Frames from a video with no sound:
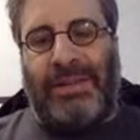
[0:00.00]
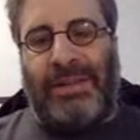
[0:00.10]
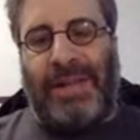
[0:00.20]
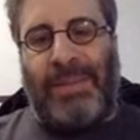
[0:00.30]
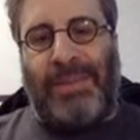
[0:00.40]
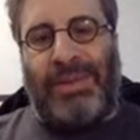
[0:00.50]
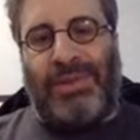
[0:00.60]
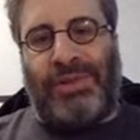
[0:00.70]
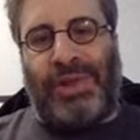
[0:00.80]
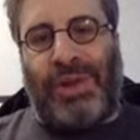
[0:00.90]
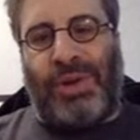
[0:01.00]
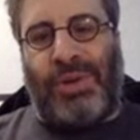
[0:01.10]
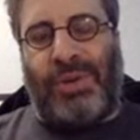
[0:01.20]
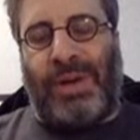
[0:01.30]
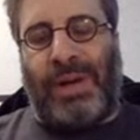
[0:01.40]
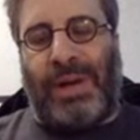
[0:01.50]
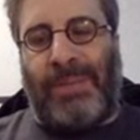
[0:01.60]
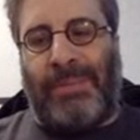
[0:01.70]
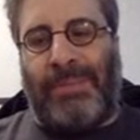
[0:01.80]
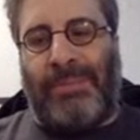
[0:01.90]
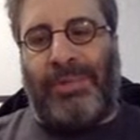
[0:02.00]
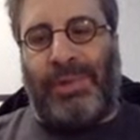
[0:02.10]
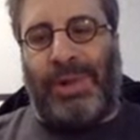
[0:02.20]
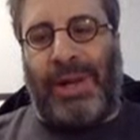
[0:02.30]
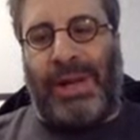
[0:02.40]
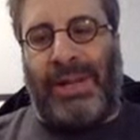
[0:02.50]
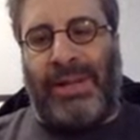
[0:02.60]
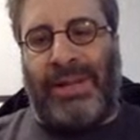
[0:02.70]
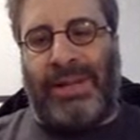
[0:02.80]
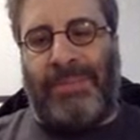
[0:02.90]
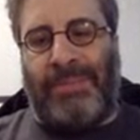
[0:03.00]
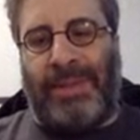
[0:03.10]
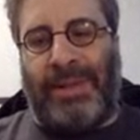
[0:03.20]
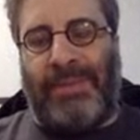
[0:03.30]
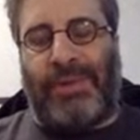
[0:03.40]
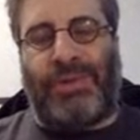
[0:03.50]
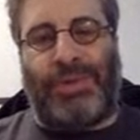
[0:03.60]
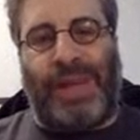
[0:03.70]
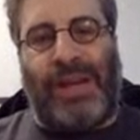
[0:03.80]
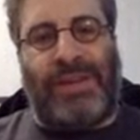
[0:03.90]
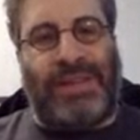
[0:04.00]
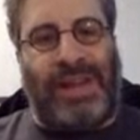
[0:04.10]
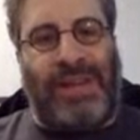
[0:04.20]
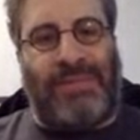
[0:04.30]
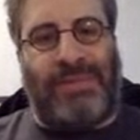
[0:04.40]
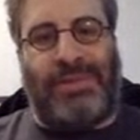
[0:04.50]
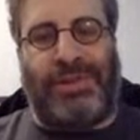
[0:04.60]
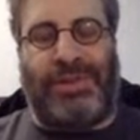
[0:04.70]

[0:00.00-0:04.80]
couple of years ago for a virtual reality conference that